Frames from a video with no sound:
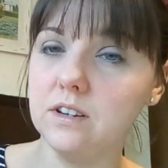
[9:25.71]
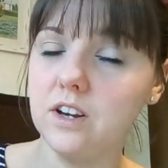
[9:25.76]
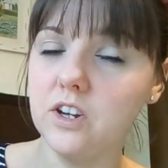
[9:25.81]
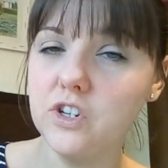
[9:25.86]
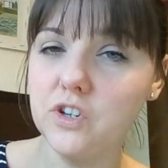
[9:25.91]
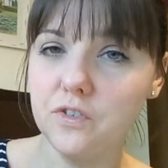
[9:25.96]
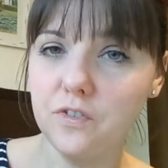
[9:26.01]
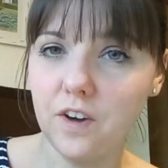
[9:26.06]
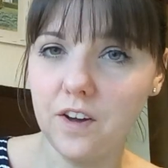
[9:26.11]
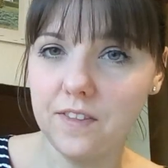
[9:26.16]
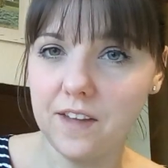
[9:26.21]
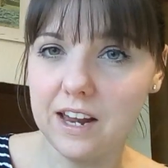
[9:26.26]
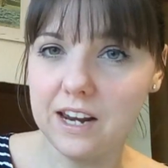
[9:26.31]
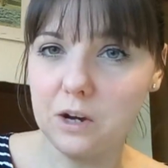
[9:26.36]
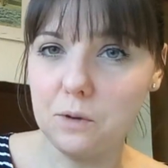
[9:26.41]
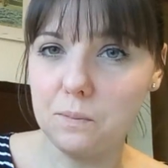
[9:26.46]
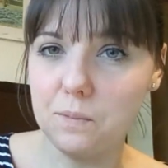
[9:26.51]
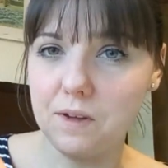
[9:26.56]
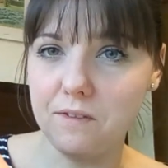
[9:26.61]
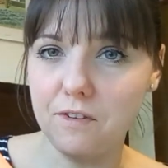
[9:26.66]
I do find that a
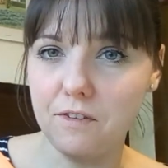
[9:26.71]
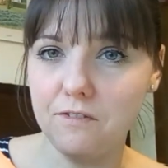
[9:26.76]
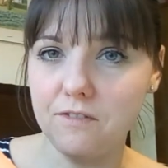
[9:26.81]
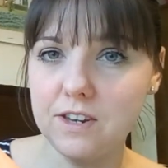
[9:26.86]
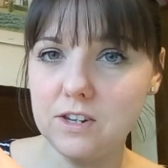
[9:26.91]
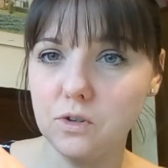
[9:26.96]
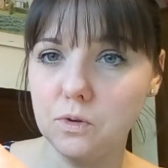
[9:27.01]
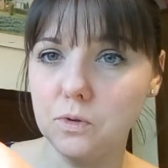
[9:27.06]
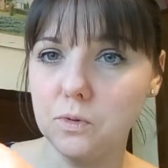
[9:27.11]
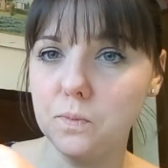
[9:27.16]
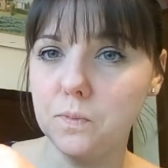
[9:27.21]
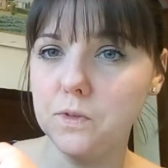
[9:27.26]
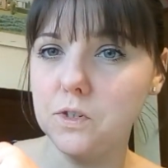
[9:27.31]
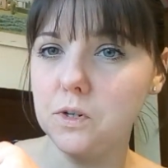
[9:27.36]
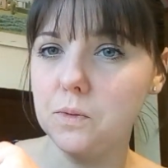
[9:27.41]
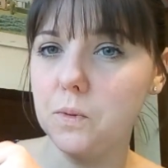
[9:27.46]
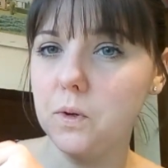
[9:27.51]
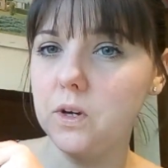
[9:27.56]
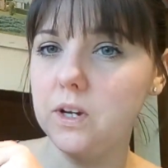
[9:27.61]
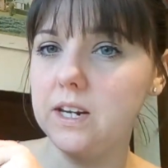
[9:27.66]
little bit of a fiddle
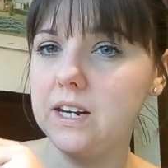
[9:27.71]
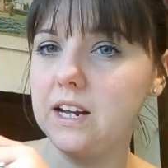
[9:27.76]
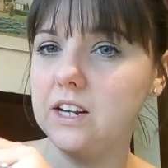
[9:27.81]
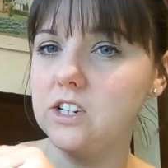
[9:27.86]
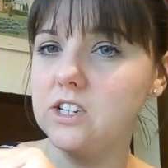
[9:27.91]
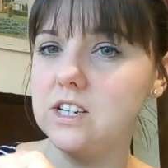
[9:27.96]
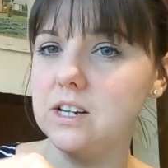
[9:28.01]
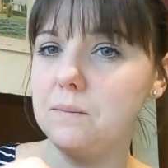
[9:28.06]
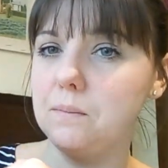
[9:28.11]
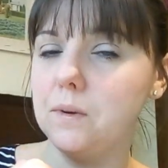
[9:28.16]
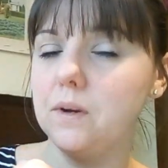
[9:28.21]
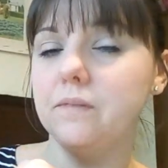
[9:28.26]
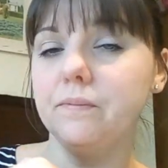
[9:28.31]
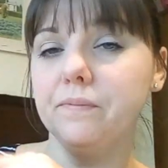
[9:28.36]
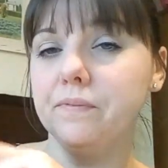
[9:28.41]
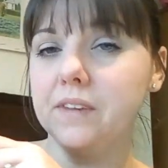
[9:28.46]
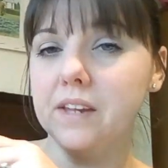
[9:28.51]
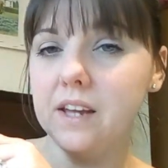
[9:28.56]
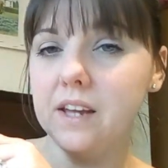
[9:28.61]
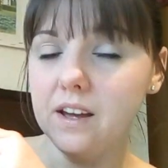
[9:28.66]
to put in actually, but
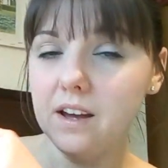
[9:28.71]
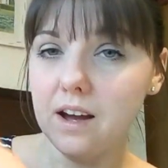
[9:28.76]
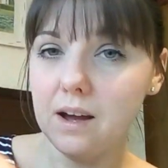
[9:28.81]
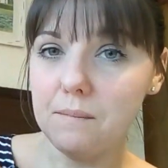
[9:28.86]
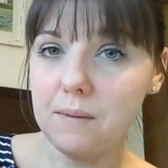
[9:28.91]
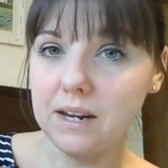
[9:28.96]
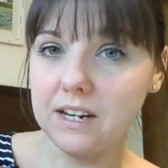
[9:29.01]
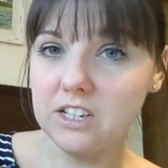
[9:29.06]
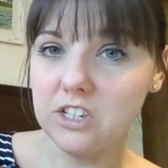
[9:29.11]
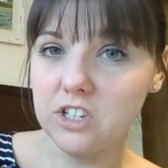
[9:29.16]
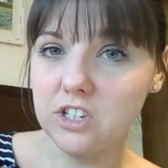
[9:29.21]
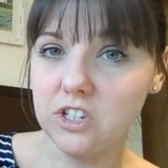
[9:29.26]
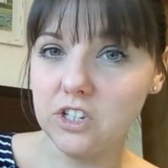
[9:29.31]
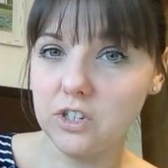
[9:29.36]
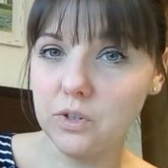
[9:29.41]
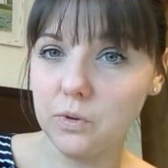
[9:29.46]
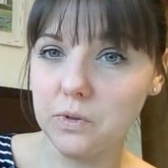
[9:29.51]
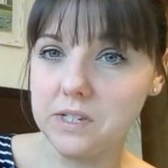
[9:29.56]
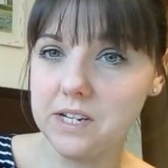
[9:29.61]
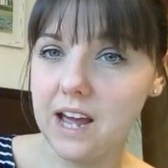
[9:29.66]
I managed to
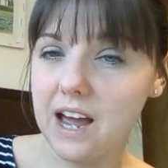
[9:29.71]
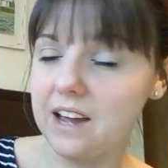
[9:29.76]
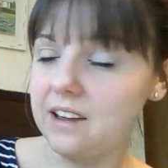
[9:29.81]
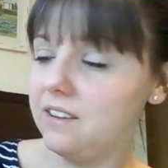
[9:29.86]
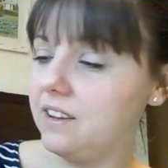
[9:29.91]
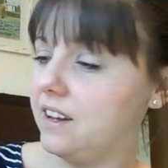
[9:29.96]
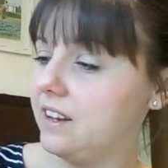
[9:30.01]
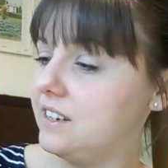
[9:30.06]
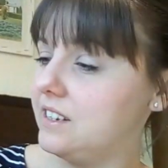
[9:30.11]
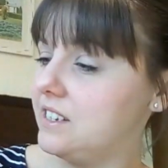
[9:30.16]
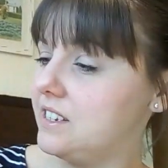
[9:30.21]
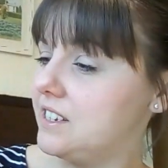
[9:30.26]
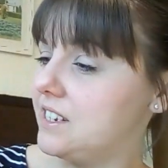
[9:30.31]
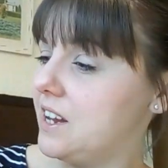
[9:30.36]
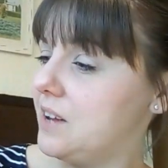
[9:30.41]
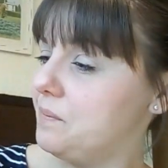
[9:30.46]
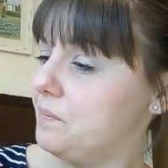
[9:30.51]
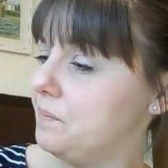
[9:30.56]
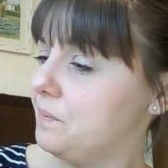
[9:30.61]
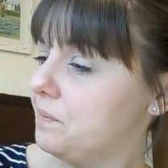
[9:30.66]
sort it out. And
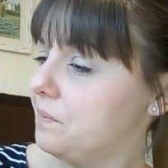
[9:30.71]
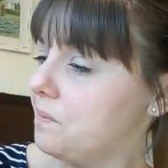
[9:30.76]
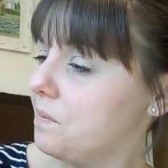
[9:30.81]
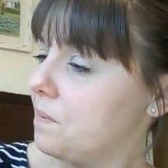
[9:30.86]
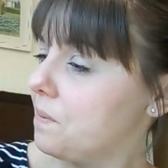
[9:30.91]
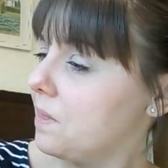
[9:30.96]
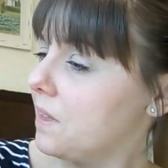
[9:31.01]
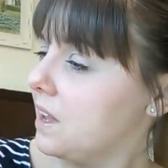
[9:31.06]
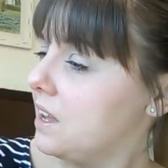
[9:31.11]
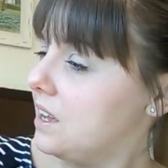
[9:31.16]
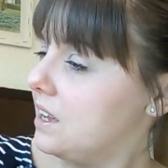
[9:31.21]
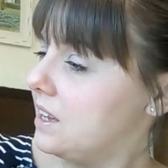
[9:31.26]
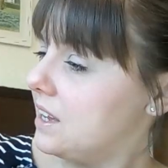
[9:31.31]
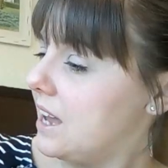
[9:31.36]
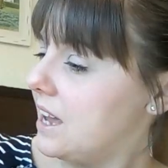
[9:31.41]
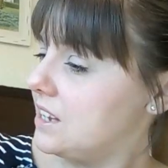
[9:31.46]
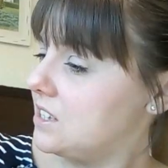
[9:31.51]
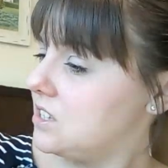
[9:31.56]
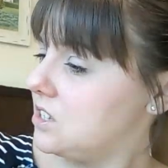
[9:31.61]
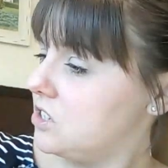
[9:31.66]

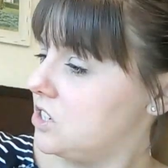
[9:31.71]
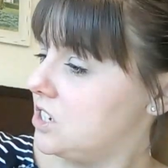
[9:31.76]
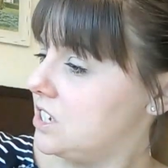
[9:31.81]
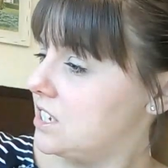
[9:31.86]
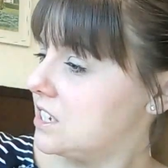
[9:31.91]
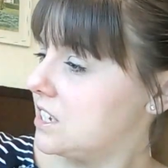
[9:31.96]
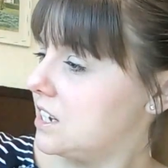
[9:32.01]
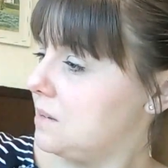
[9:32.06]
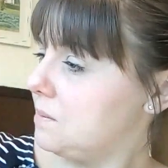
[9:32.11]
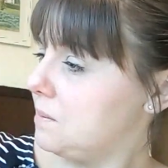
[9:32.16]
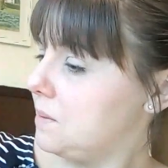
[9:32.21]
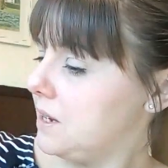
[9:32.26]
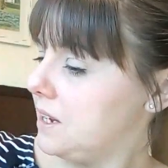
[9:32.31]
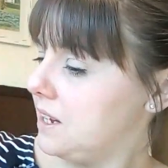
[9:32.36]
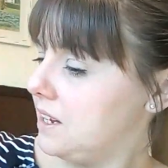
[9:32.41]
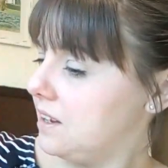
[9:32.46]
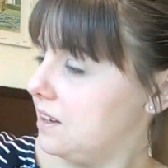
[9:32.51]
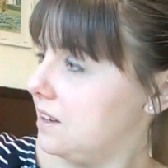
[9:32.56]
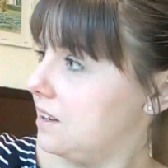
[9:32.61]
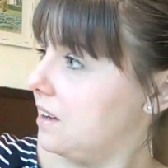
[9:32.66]
so she's going to
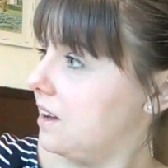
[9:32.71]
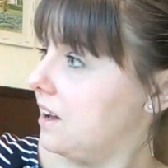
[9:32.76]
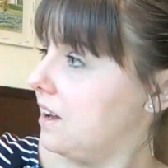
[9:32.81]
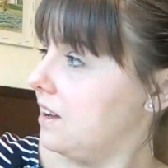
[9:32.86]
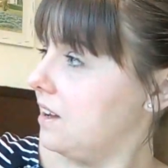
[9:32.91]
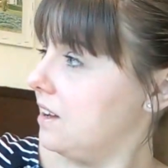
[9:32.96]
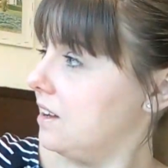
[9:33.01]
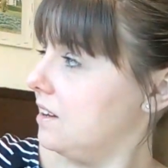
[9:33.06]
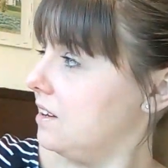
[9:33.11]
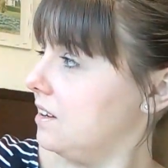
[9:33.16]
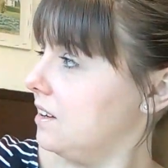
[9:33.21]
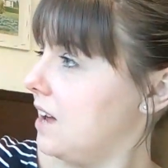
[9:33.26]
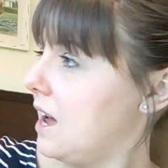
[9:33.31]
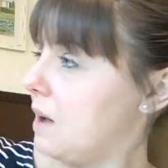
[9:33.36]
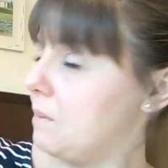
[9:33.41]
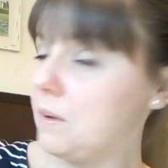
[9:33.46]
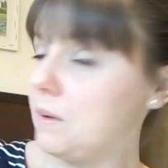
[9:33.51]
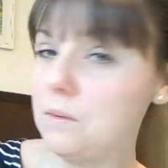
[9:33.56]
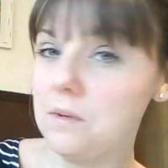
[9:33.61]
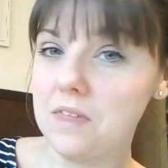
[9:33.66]
be
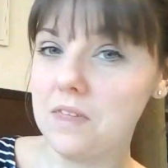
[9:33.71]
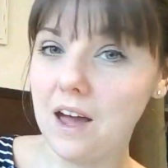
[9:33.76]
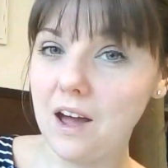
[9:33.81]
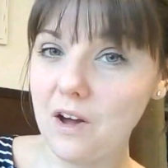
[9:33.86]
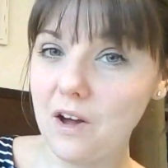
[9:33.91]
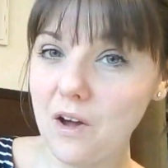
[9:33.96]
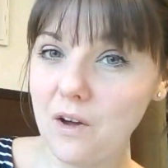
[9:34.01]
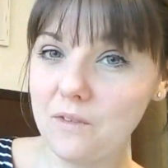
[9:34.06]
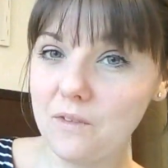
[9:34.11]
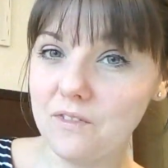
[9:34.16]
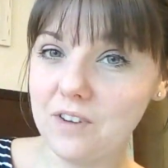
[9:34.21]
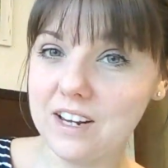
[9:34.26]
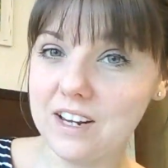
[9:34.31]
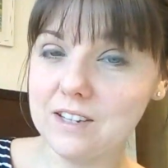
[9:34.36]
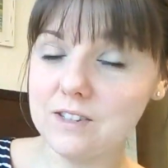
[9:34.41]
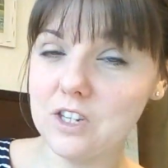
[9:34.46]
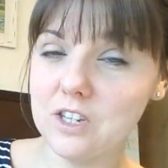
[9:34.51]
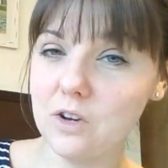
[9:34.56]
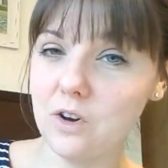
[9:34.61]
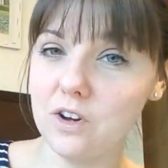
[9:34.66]
happy with that,
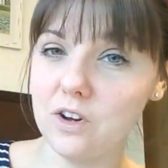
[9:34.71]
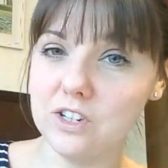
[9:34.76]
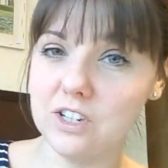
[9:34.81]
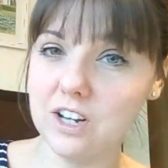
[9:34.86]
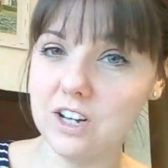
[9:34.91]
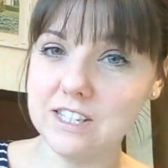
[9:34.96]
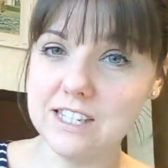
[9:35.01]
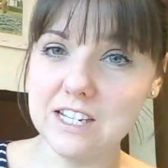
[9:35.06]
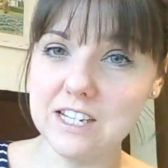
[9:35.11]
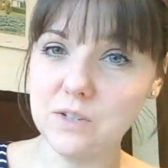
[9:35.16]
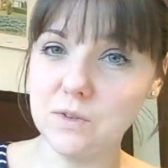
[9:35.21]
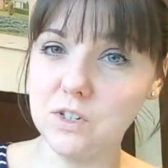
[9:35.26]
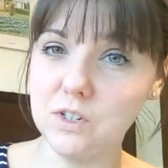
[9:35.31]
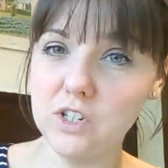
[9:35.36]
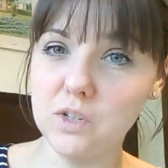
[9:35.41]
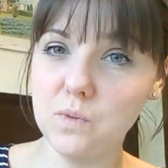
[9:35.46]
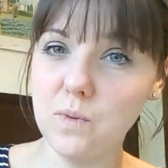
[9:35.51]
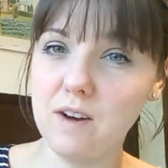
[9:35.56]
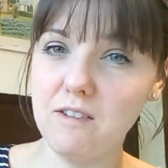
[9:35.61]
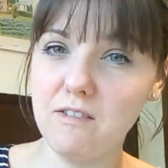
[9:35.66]
hopefully. So I said to her,
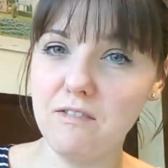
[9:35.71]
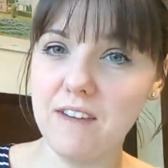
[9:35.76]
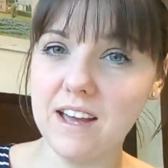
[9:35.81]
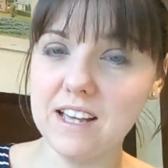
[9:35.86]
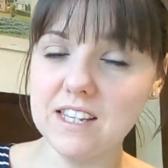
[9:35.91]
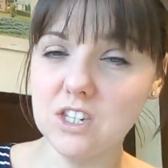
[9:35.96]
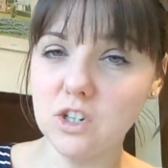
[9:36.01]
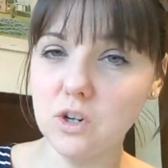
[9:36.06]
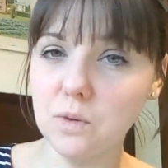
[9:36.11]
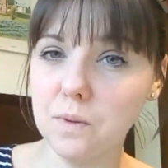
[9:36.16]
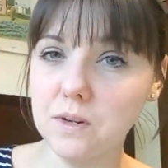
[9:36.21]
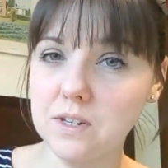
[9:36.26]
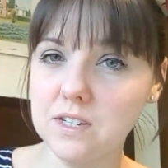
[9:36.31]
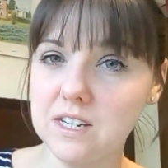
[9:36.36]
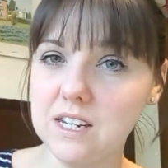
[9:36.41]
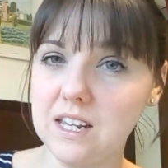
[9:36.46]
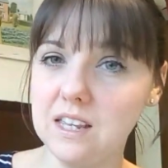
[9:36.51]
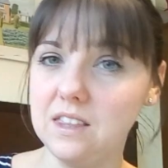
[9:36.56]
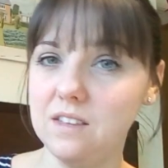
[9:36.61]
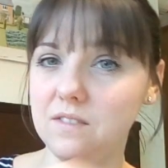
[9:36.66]
just wear a vest top
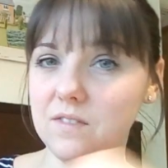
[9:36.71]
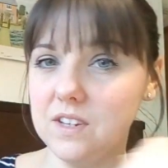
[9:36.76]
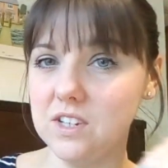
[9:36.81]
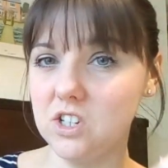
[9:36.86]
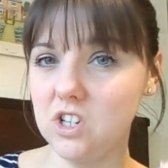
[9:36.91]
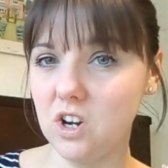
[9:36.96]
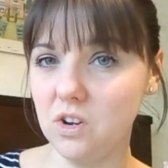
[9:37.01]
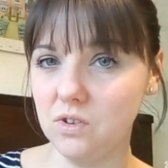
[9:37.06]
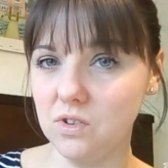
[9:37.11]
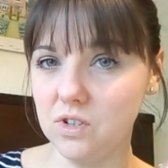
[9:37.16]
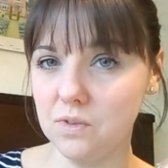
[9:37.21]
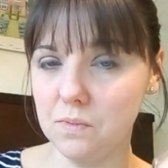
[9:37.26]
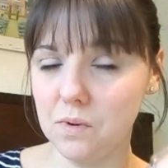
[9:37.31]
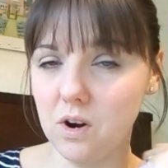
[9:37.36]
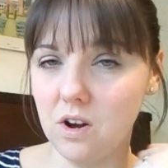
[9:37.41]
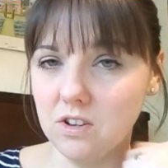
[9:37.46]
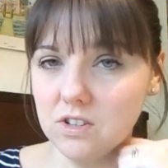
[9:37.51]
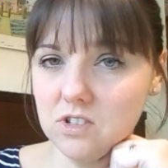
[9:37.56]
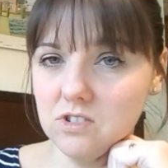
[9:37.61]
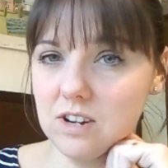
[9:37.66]
underneath if it shows your
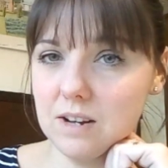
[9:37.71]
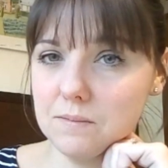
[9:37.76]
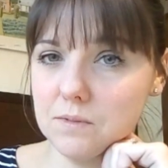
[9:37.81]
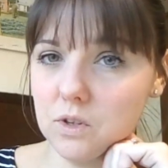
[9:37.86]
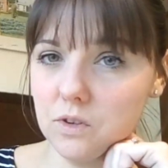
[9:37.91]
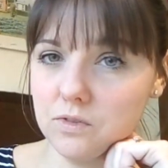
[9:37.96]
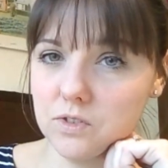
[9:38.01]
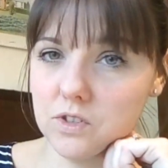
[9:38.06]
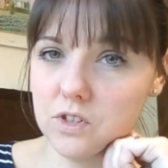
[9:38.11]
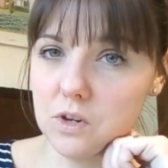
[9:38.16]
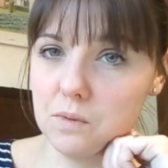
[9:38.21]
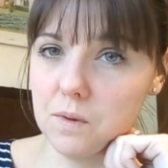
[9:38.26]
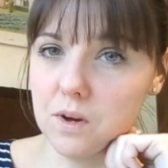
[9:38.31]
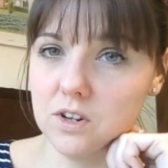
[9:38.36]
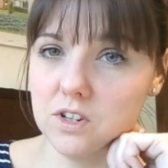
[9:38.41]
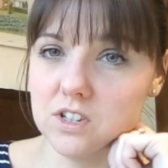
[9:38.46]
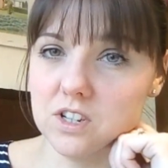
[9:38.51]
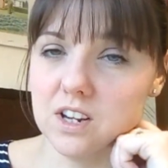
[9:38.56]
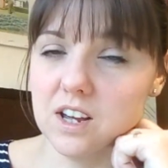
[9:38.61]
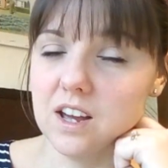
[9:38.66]
bra straps off too
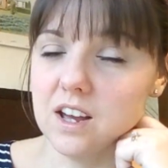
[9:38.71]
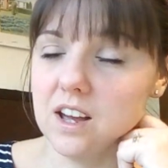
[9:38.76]
much.